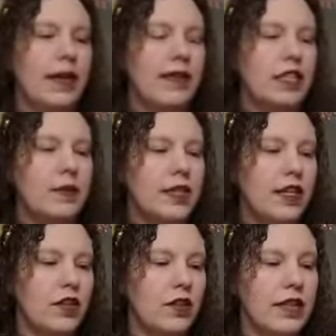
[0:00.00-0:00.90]
in this
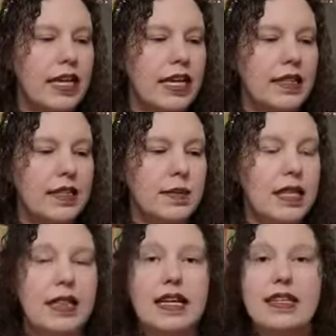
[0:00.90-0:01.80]
particular kit, some of
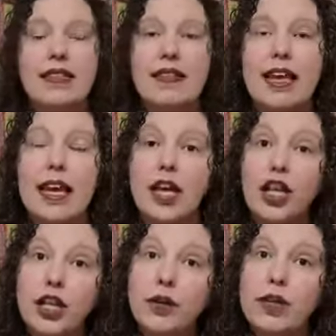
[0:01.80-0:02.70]
the things that they
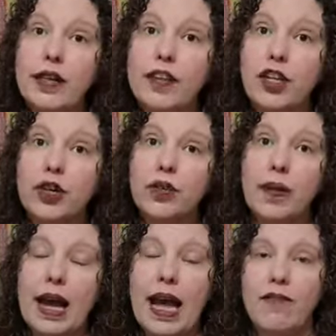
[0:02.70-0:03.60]
included that you
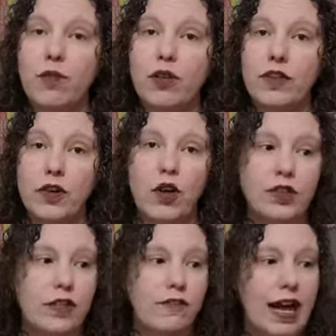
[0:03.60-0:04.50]
might have more
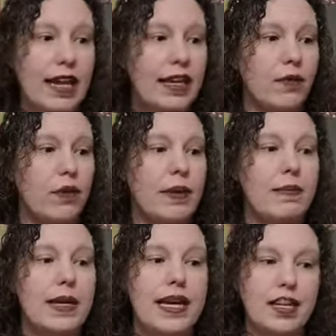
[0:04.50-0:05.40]
difficulty finding would be
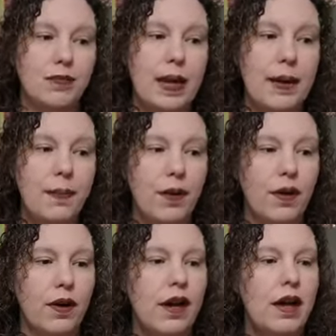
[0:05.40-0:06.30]
pH
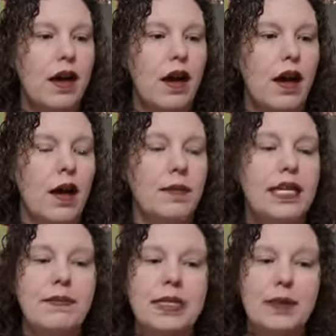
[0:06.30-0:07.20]
paper, um,
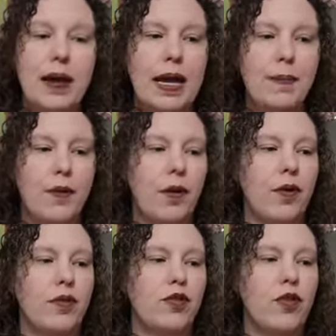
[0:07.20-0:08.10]
litmus
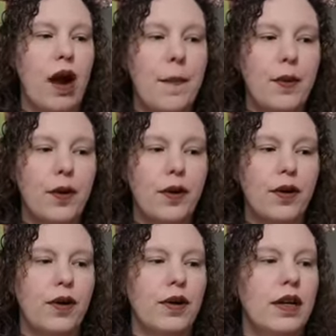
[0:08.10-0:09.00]
paper, the
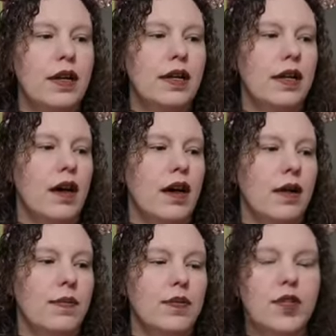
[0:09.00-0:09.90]
dropper,
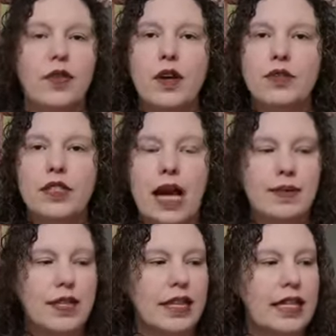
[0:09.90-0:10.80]
um, so those
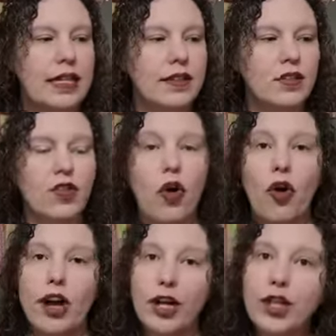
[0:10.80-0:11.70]
types of things
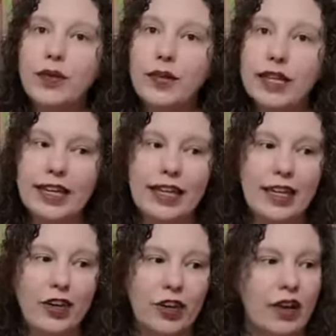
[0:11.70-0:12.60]
are included in
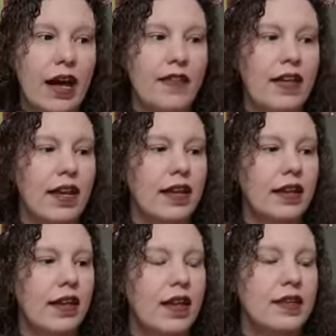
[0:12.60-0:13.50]
here. And
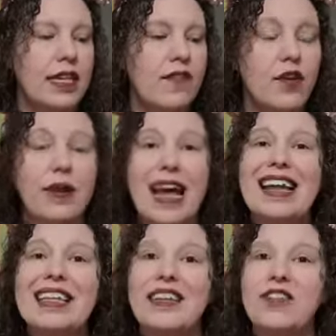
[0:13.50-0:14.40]
then to give you an
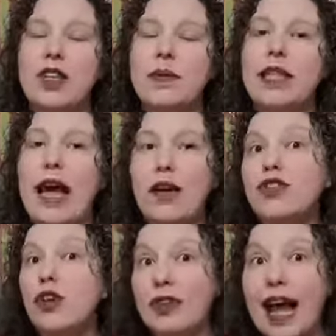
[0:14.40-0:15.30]
idea of some of the
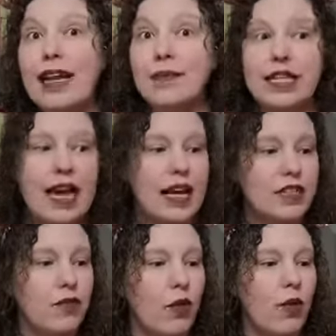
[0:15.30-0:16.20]
household items it
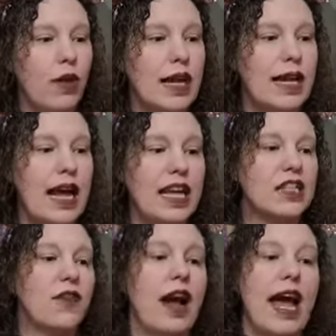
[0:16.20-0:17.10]
asks for, it
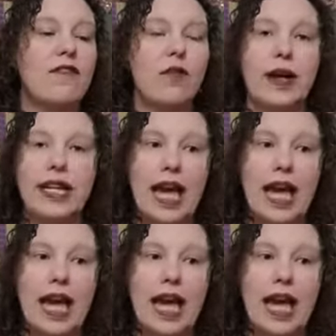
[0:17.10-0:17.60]
asks for half a red